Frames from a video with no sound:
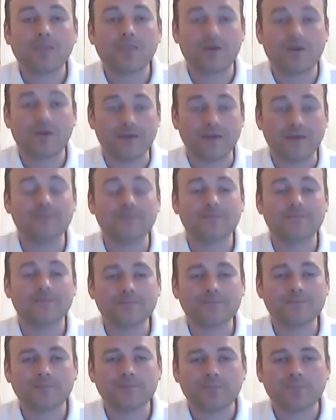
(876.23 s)
Okay.
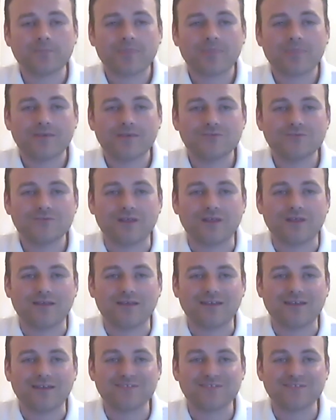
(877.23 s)
Yeah.
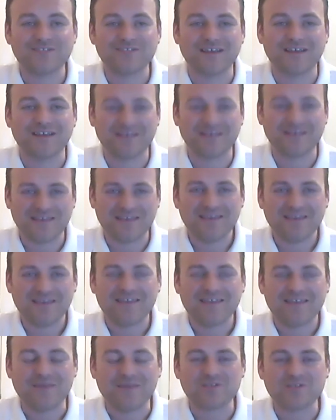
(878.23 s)
So
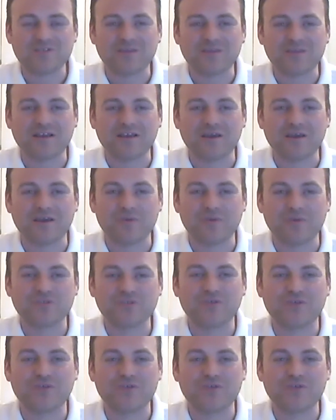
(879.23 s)
that must have been a
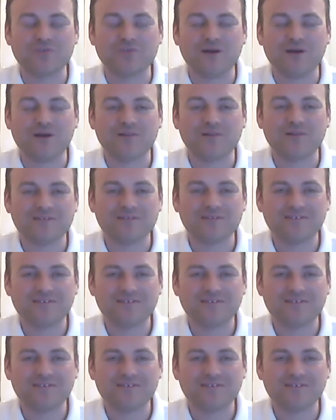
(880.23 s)
boost for you as well.